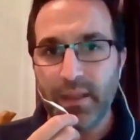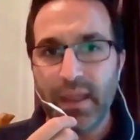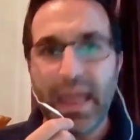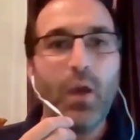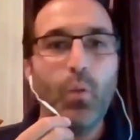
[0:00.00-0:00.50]

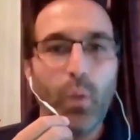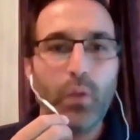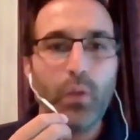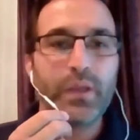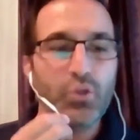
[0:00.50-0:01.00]
How
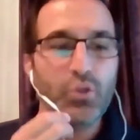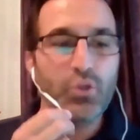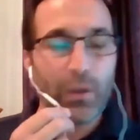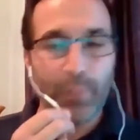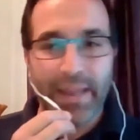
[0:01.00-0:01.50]
well can you
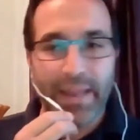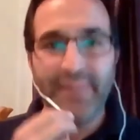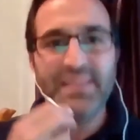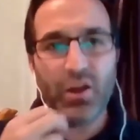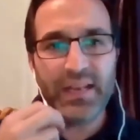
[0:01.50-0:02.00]
palpate? And
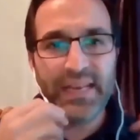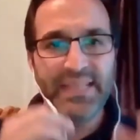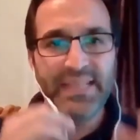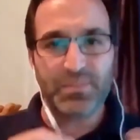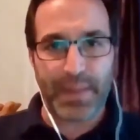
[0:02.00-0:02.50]
this kind of
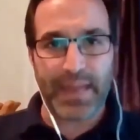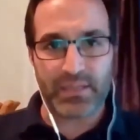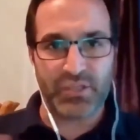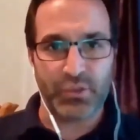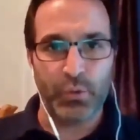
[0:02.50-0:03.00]
leads us
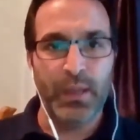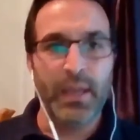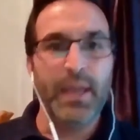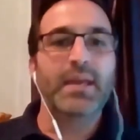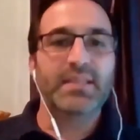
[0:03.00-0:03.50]
back to
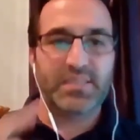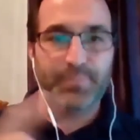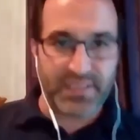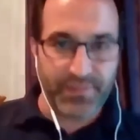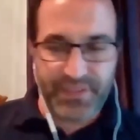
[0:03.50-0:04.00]

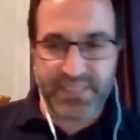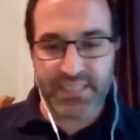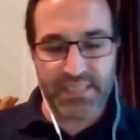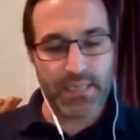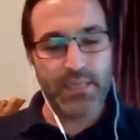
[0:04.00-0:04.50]

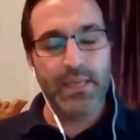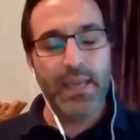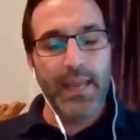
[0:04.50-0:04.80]
specificity,